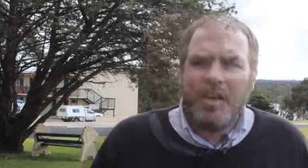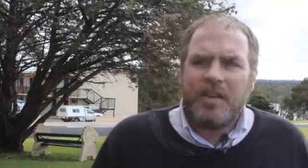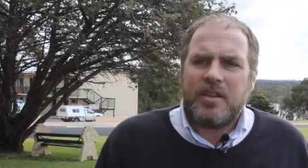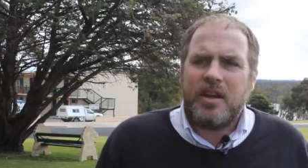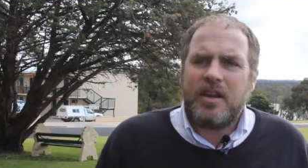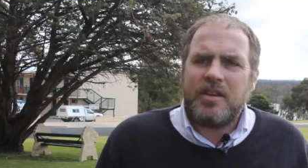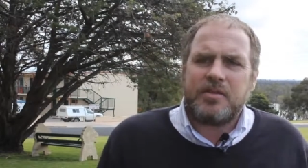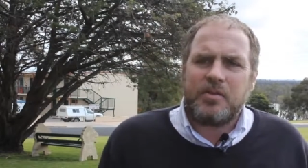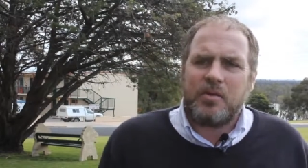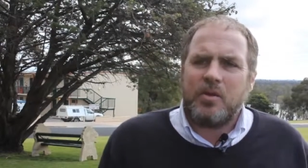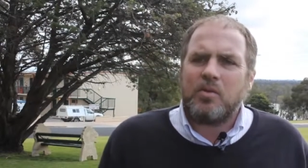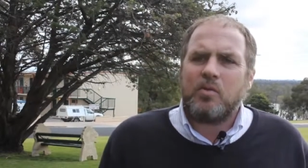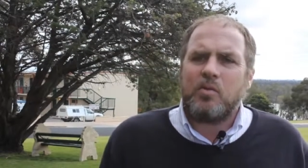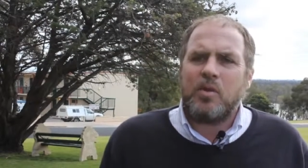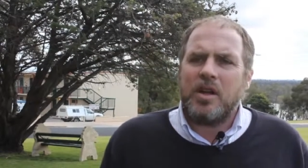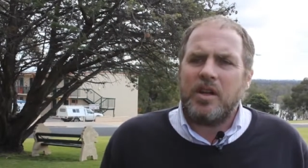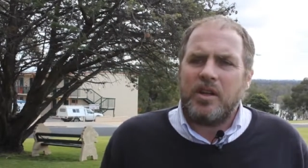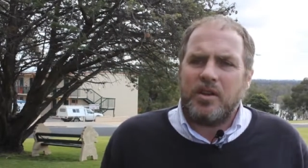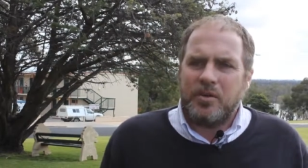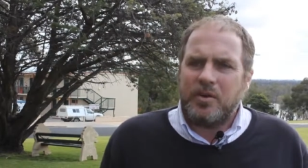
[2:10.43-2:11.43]
These are all
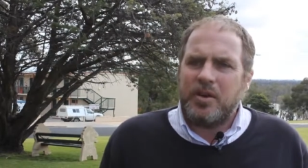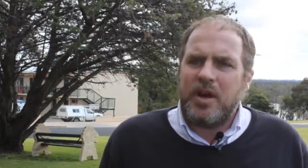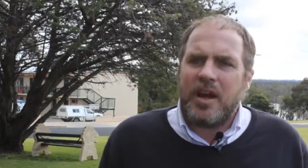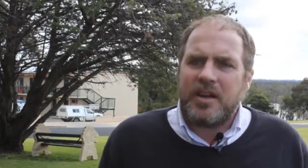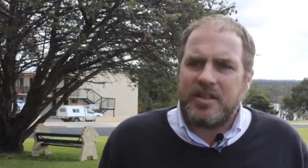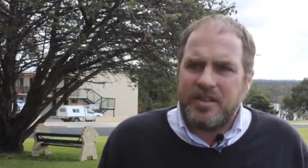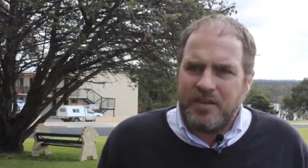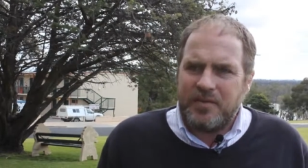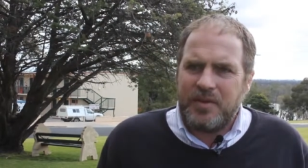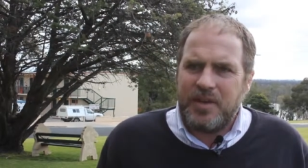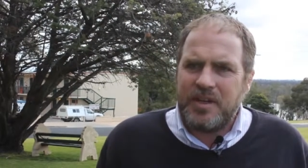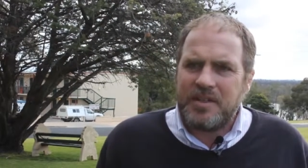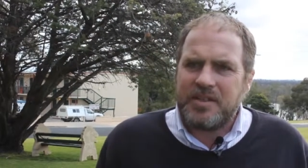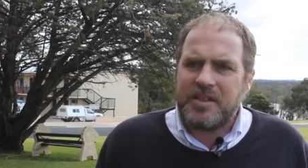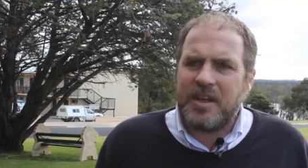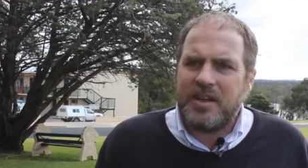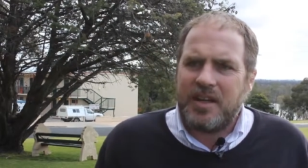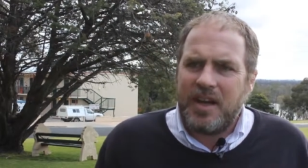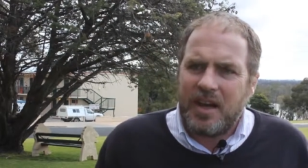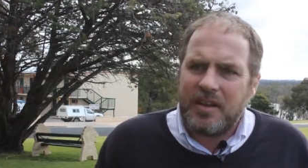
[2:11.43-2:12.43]
really good activities,
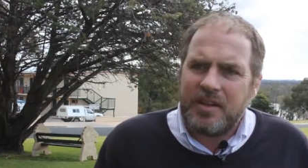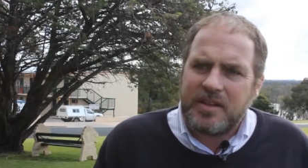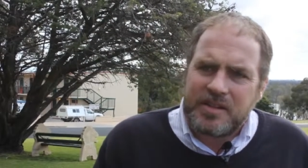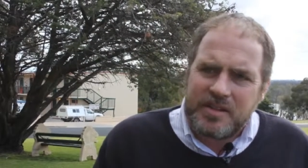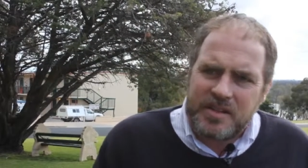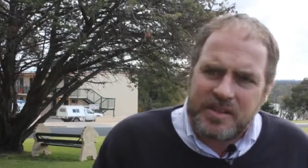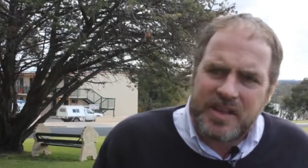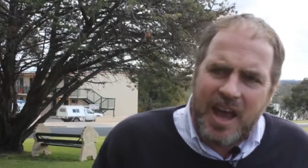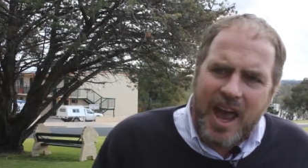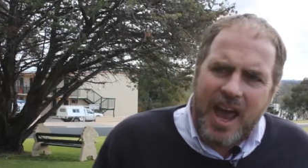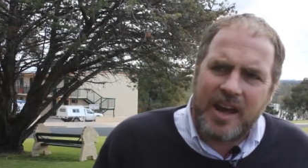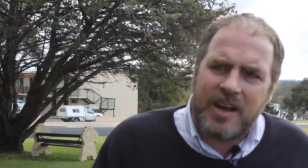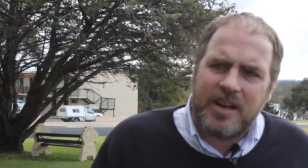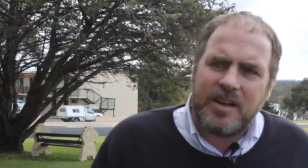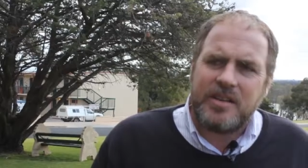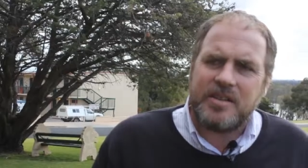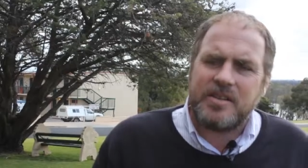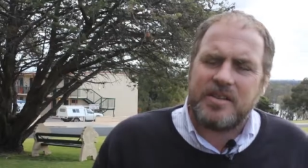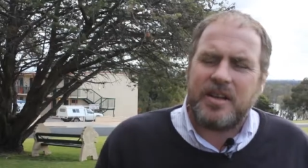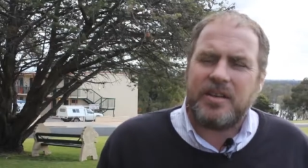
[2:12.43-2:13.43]
and now there's this added
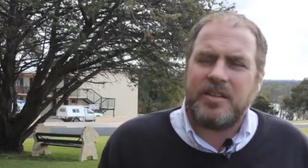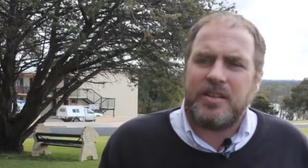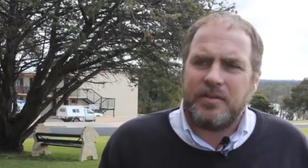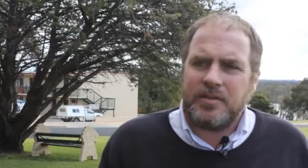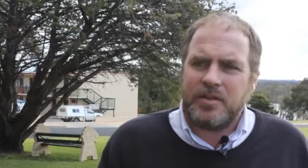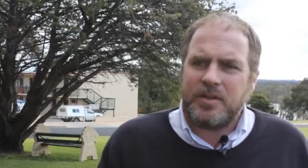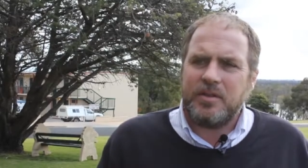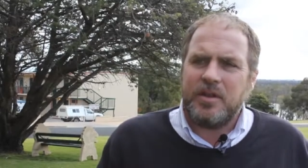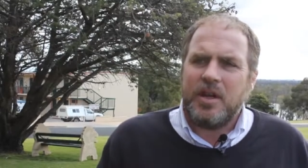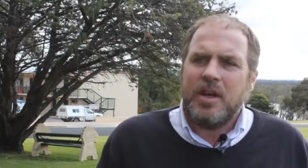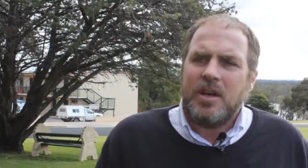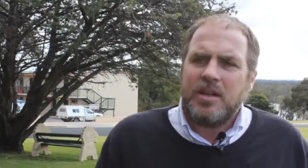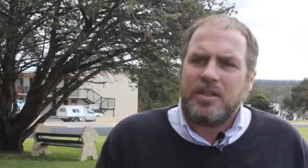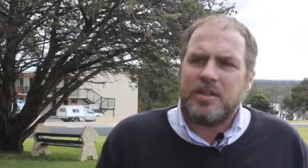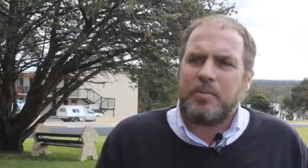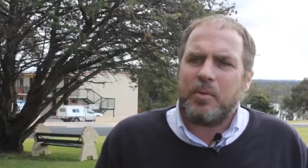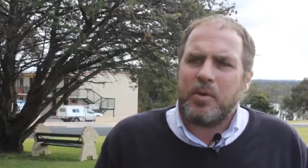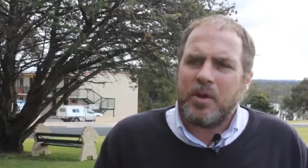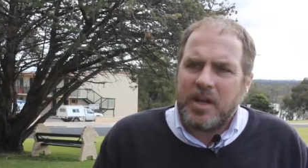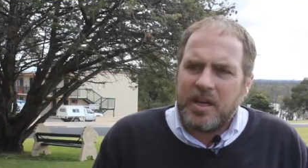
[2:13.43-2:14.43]
incentive to
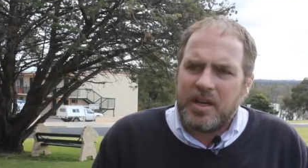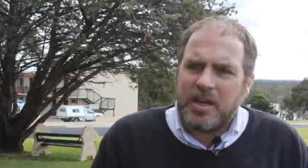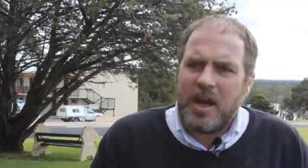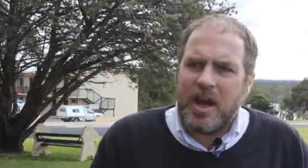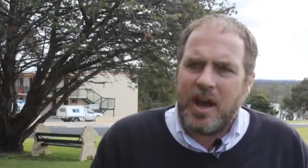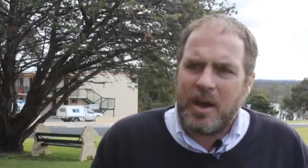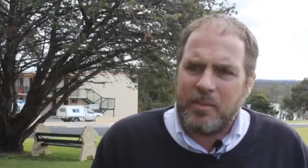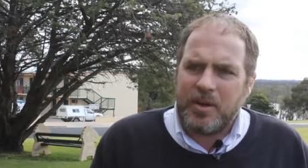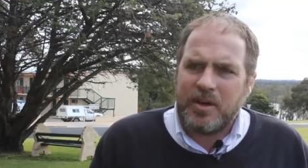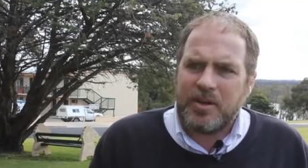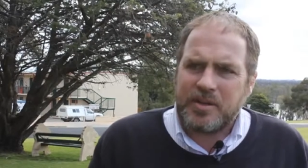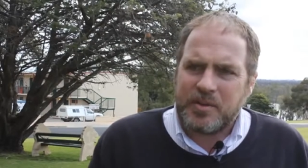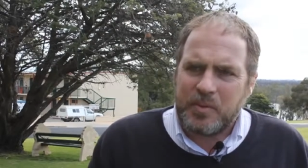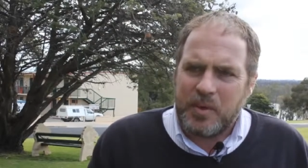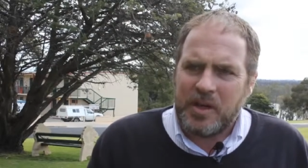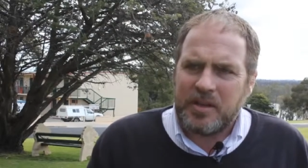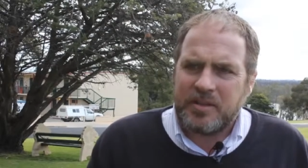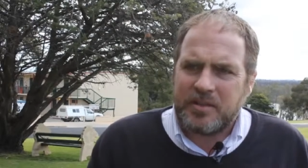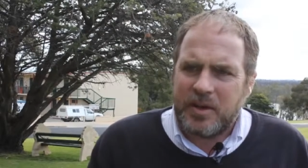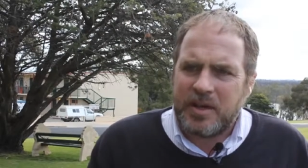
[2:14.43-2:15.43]
bring in carbon as
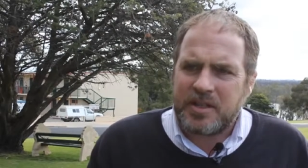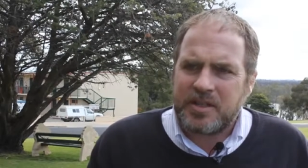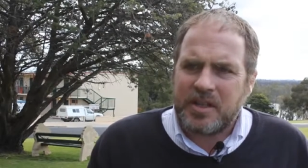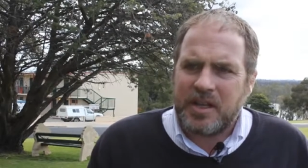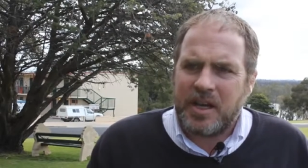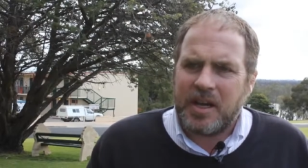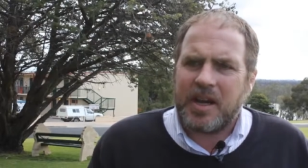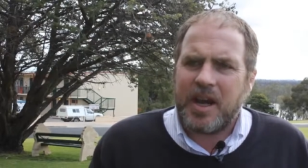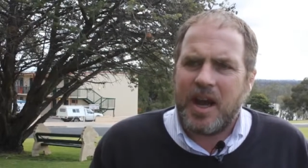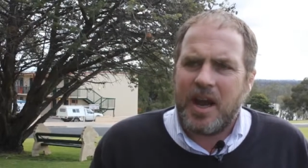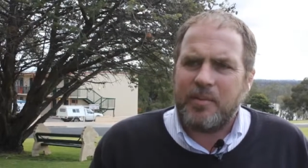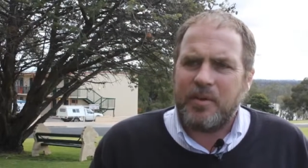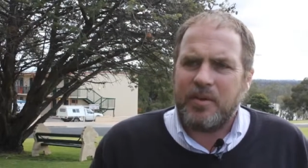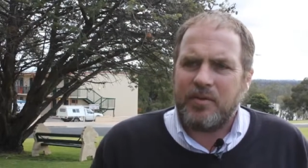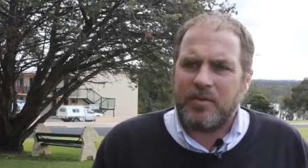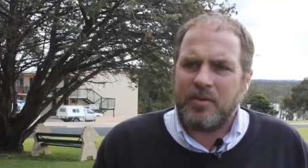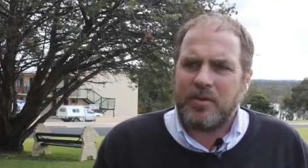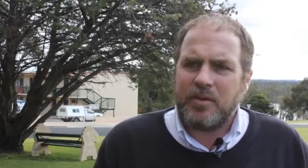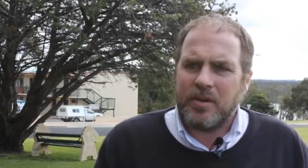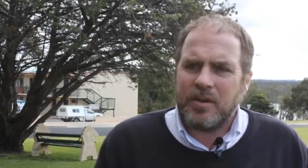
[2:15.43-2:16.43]
well, to actually get carbon
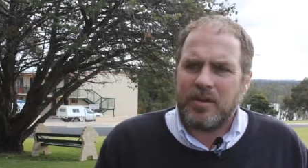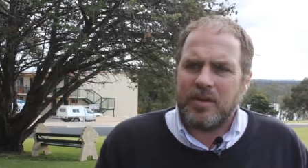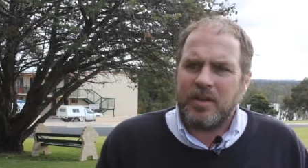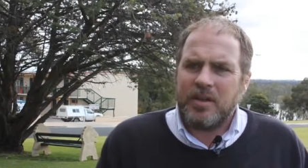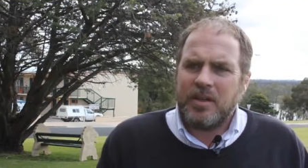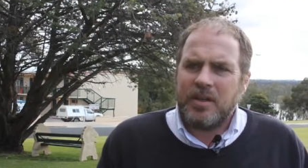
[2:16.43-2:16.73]
for it.